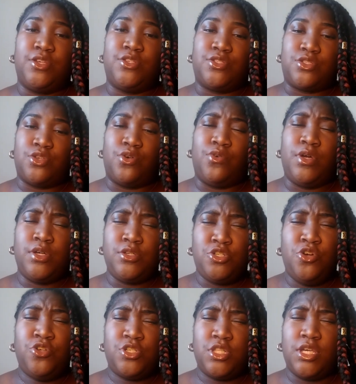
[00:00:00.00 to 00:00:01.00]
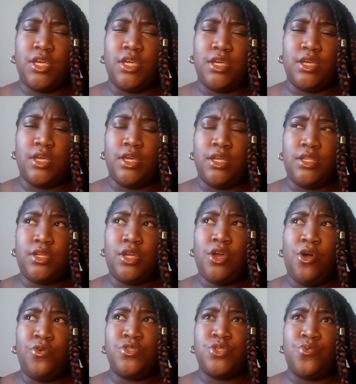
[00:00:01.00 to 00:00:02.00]
So it
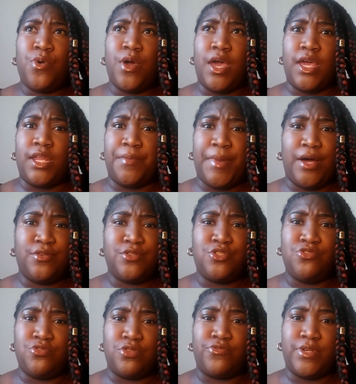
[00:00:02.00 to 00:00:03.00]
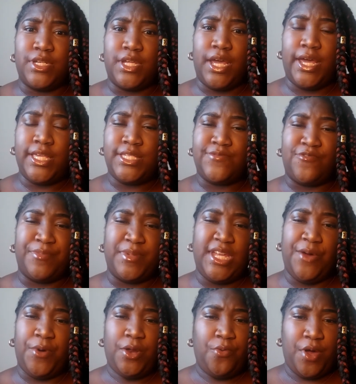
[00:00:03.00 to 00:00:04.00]
goes away in about 2 to 3 days. For me, it
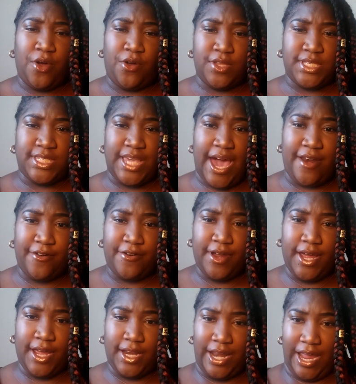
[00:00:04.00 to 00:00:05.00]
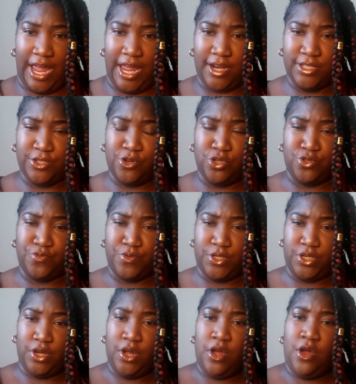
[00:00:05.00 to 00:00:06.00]
went away on Saturday, and I had a
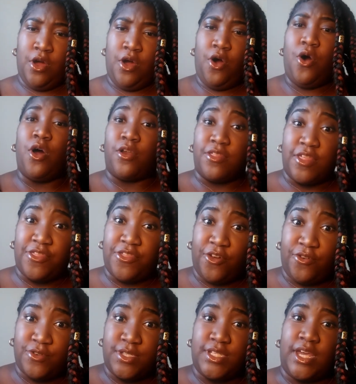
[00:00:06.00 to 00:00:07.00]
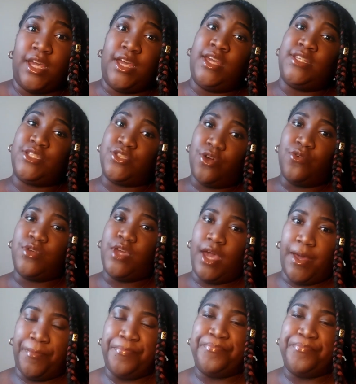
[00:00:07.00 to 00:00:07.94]
surgery on the Thursday. So yeah.